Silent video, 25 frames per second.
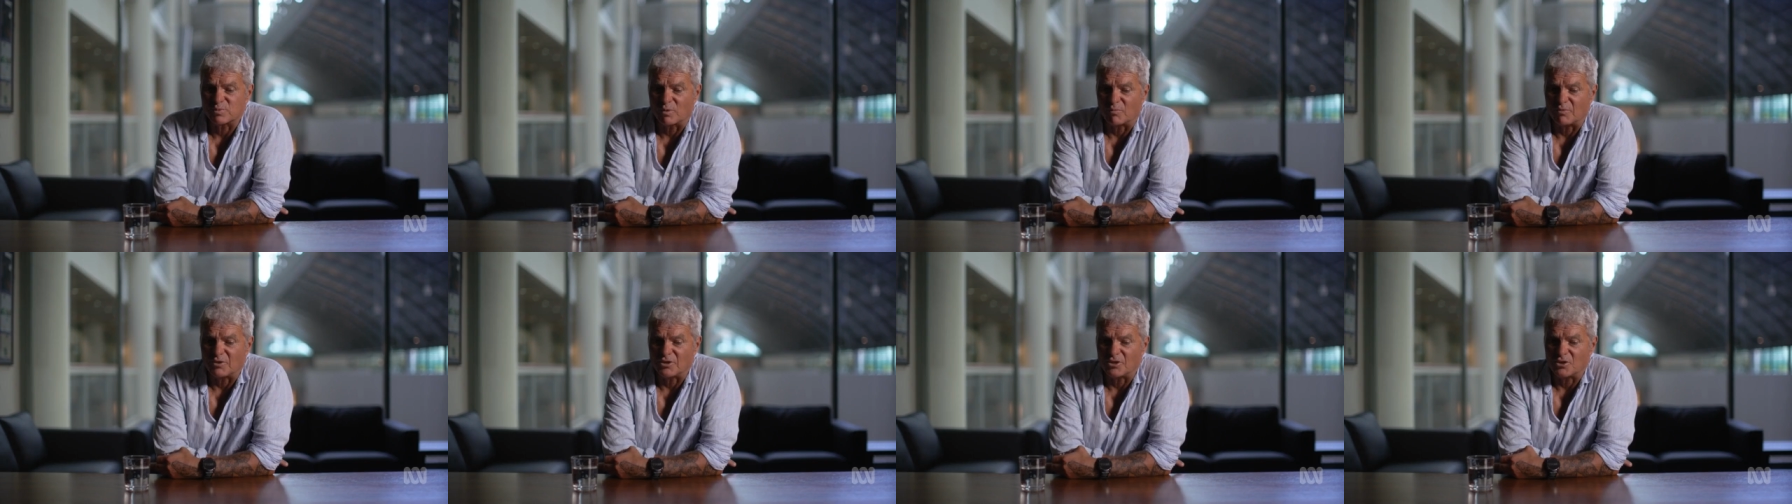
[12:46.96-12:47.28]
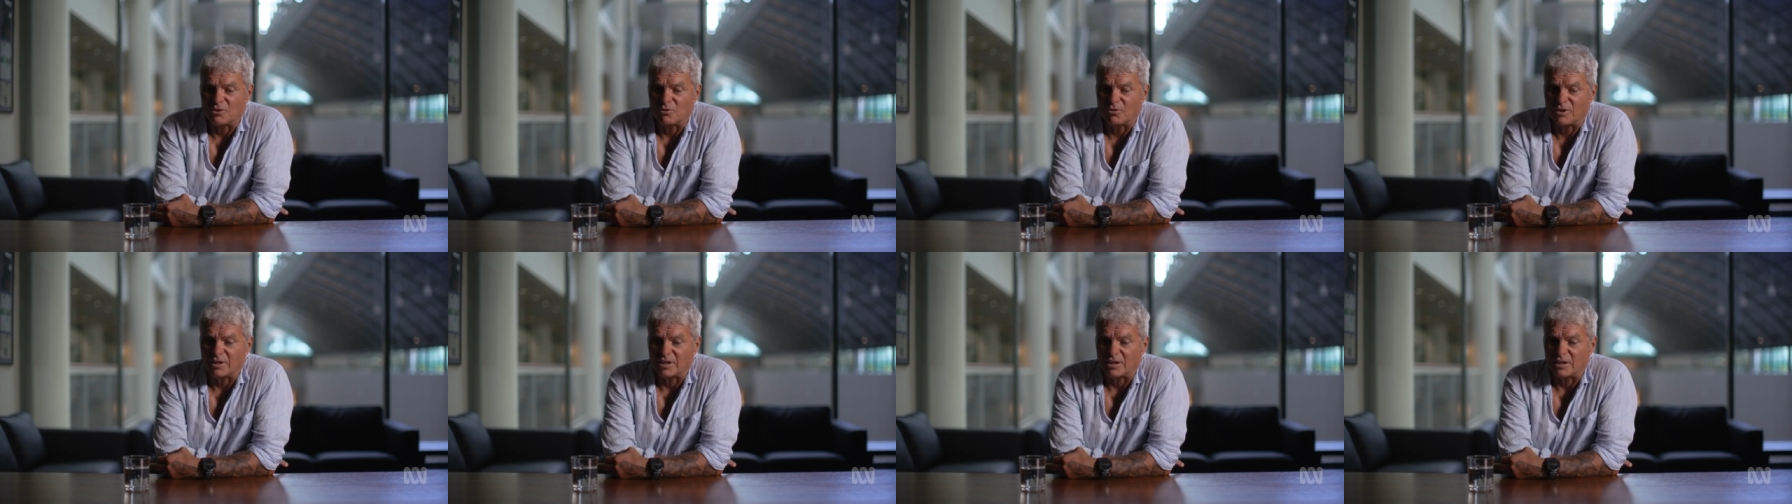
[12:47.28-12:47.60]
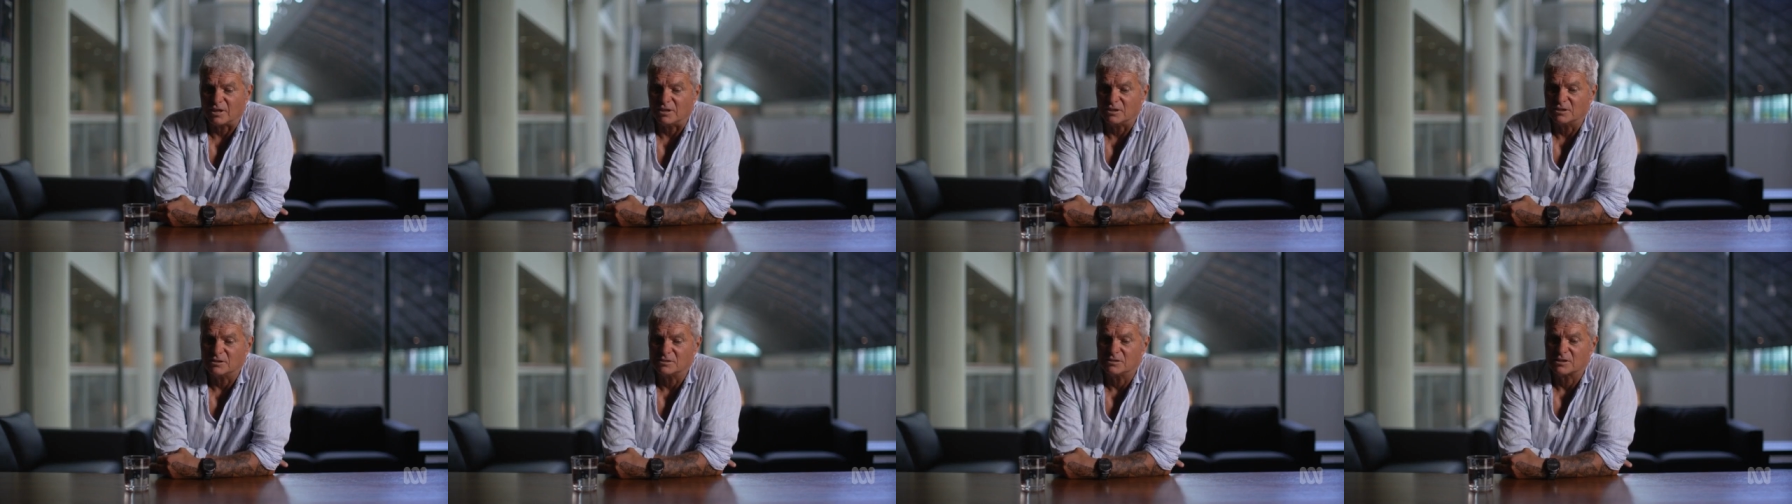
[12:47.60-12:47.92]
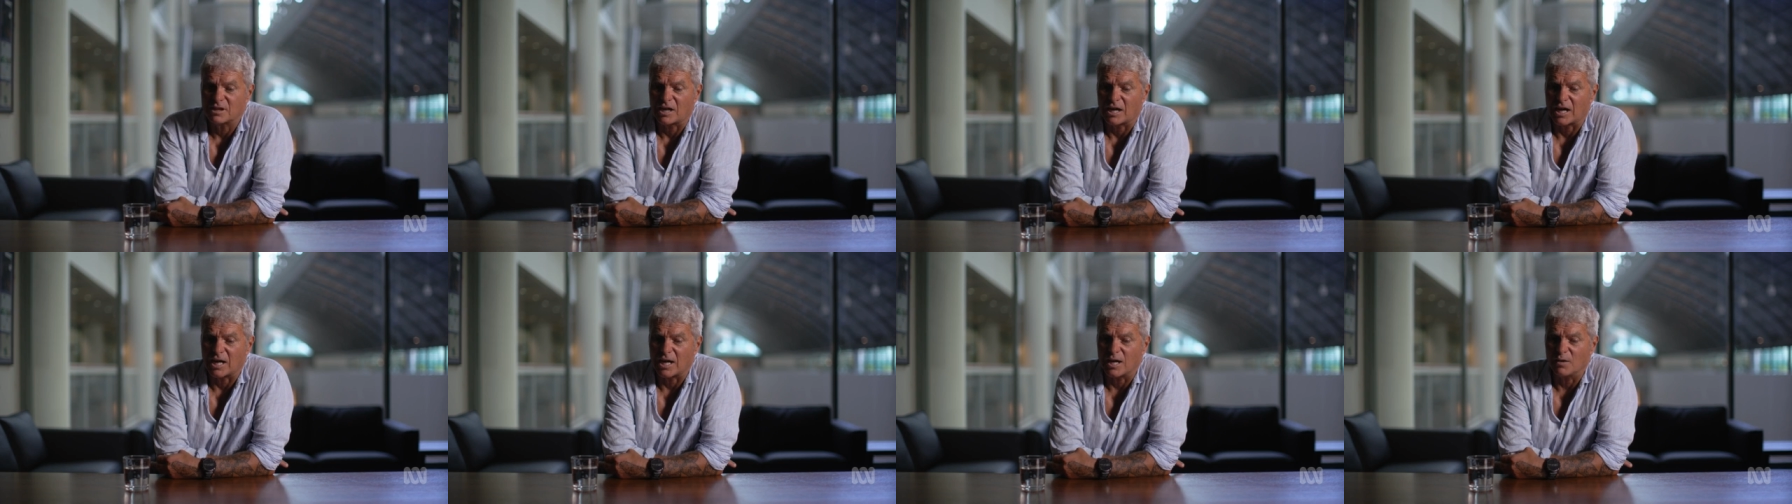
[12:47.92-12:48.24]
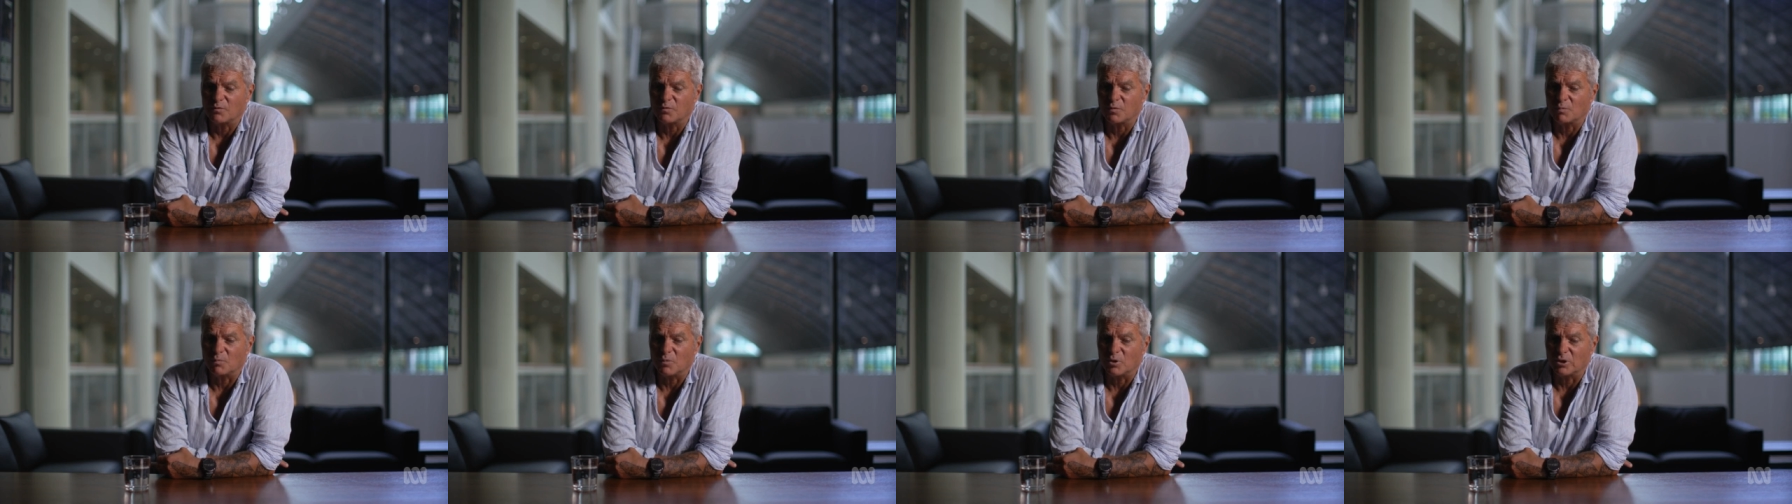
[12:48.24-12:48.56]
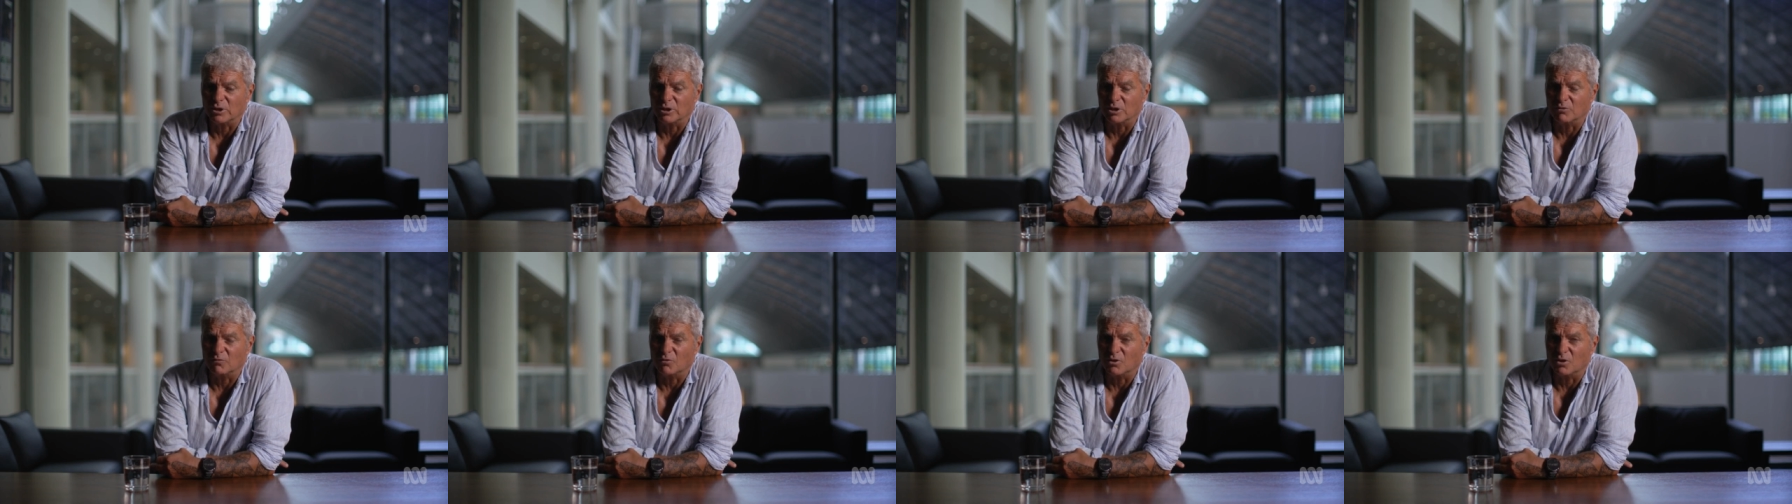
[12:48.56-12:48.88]
probably doing a half a
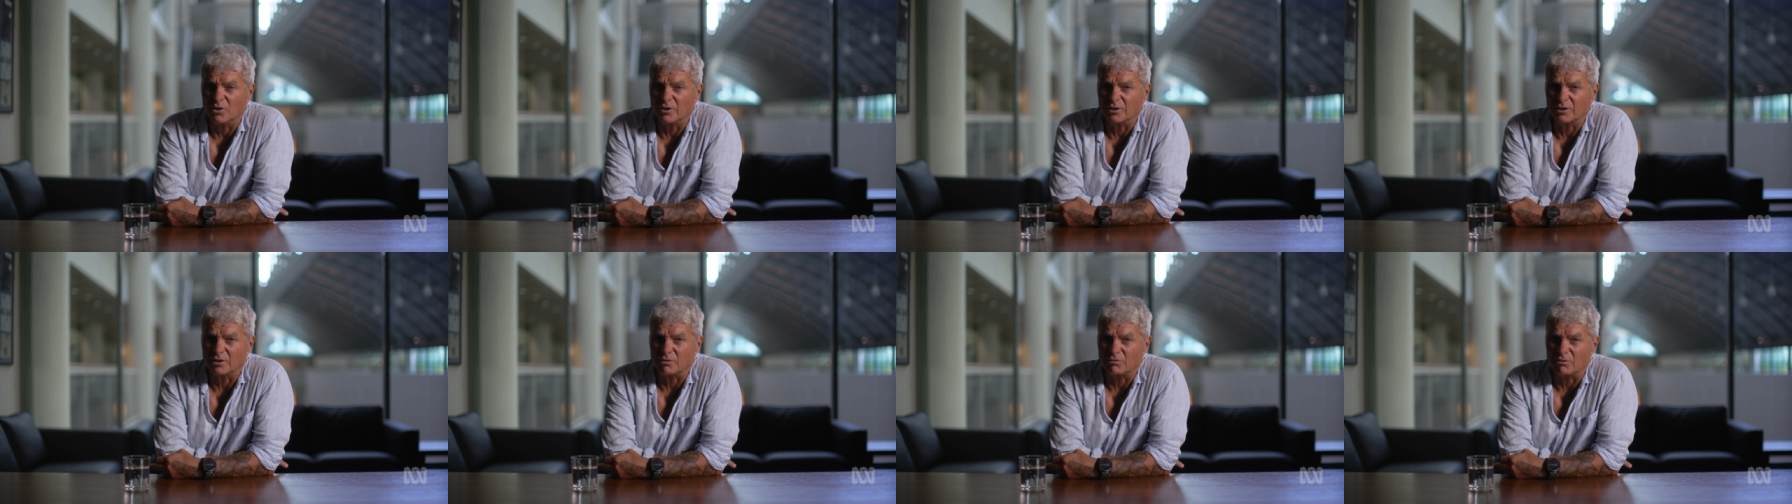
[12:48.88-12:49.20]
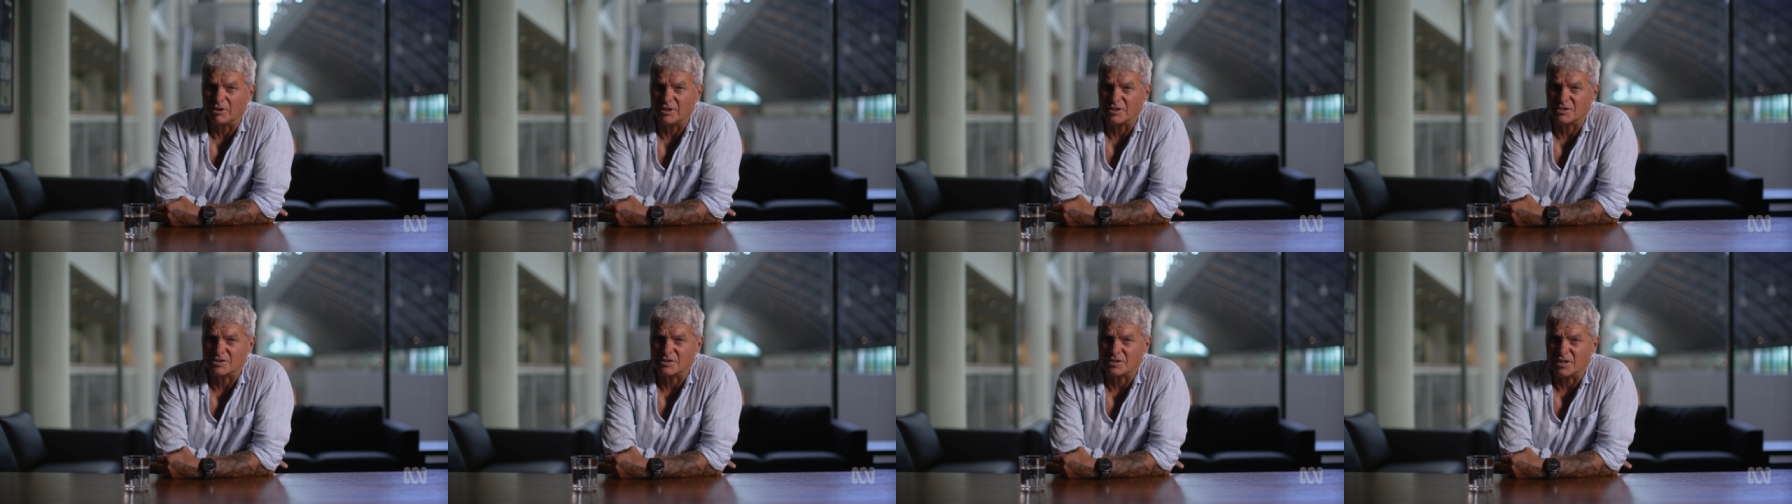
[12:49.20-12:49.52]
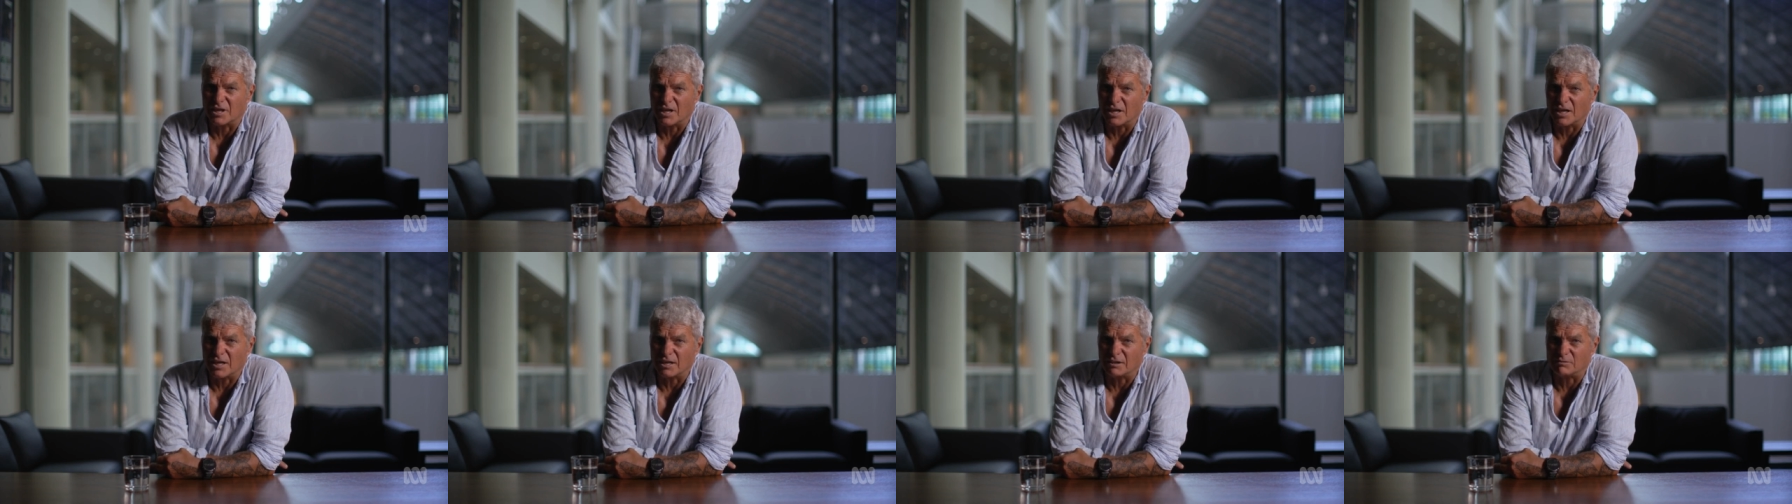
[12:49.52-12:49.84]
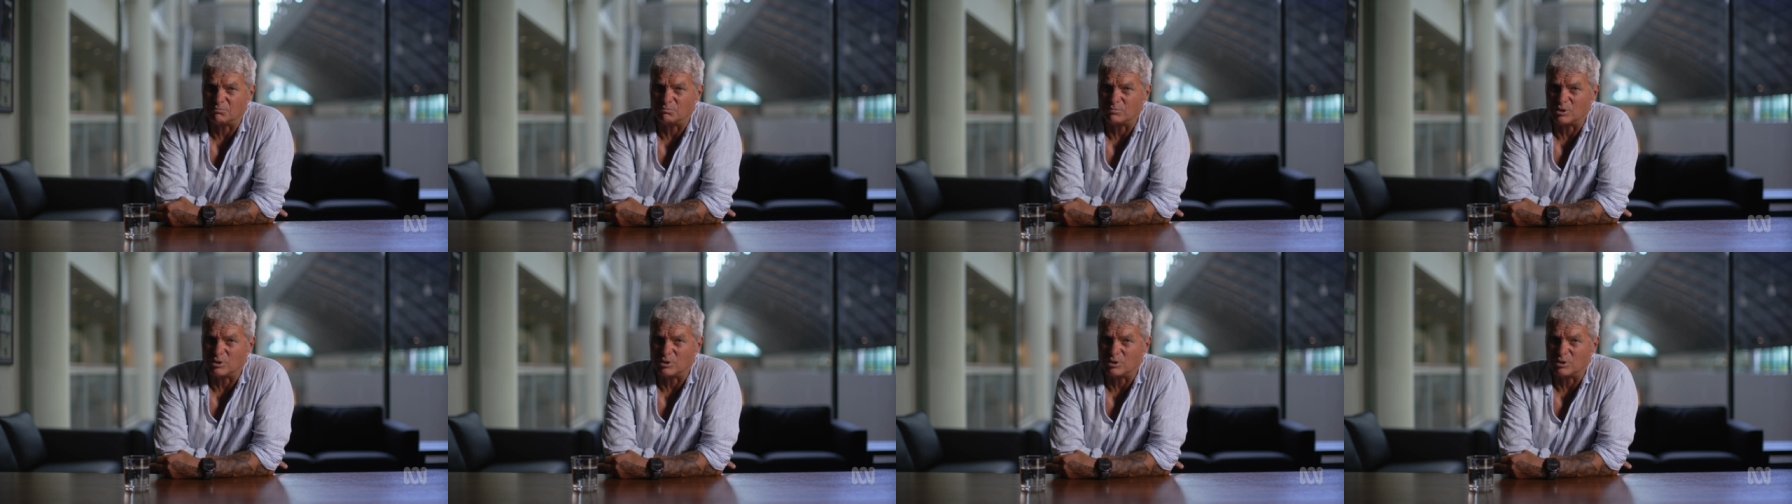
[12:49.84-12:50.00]
bottle of vodka each day,